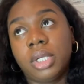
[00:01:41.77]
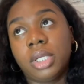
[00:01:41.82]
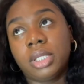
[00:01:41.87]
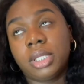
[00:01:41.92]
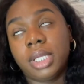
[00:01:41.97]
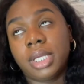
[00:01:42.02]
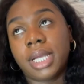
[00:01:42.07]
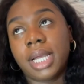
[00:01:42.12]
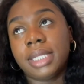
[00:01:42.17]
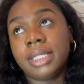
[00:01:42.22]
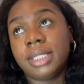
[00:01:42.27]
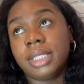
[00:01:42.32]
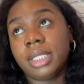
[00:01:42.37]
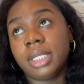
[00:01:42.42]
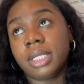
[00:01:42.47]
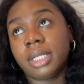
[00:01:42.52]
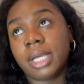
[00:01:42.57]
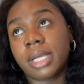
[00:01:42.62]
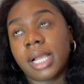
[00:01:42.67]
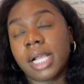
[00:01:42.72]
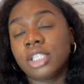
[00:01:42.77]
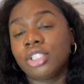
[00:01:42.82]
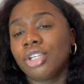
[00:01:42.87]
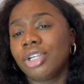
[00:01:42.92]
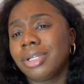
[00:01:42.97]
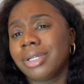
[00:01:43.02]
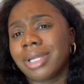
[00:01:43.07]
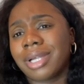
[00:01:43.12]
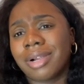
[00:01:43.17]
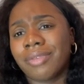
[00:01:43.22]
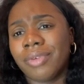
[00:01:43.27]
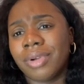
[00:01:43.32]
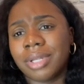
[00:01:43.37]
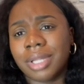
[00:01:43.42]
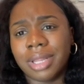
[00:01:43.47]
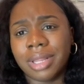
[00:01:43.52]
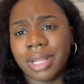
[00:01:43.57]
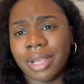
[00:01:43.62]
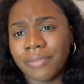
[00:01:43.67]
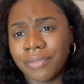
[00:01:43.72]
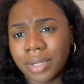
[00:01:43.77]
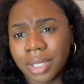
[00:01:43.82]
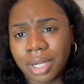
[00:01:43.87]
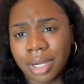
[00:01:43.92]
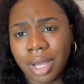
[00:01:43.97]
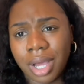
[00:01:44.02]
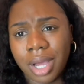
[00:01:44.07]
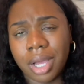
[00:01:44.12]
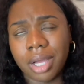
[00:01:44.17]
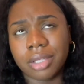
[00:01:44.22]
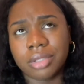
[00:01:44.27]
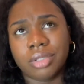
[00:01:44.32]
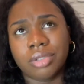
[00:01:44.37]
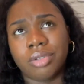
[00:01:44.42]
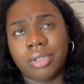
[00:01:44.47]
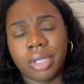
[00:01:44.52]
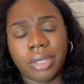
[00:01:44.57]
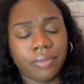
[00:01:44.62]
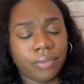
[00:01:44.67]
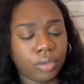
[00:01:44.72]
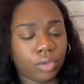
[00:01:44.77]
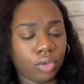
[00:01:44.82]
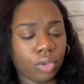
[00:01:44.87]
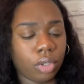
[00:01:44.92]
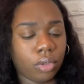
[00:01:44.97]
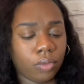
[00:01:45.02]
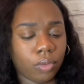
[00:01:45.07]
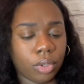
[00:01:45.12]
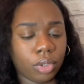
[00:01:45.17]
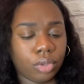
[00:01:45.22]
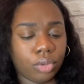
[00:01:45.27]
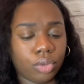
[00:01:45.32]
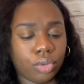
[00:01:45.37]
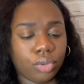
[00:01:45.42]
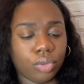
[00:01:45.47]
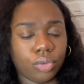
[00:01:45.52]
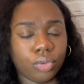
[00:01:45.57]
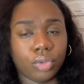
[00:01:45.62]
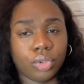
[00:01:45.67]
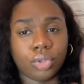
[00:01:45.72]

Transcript: I think I did it like, I started like around 11 o'clock, so 11, 12, 1, 2.